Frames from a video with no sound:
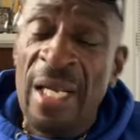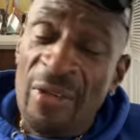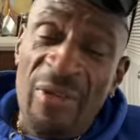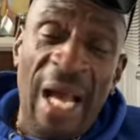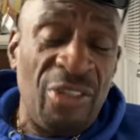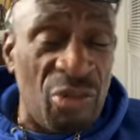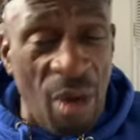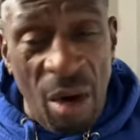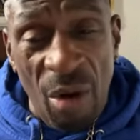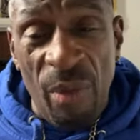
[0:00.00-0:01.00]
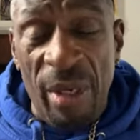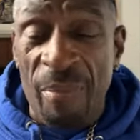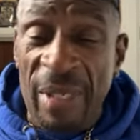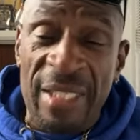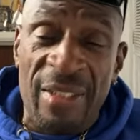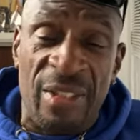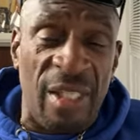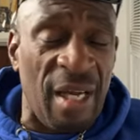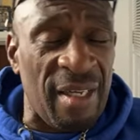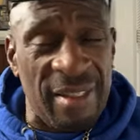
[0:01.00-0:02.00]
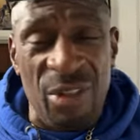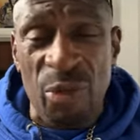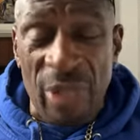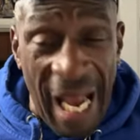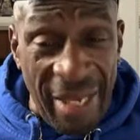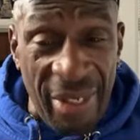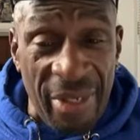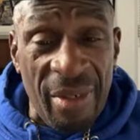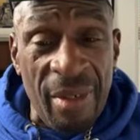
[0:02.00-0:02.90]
You're not strong, we'll be united.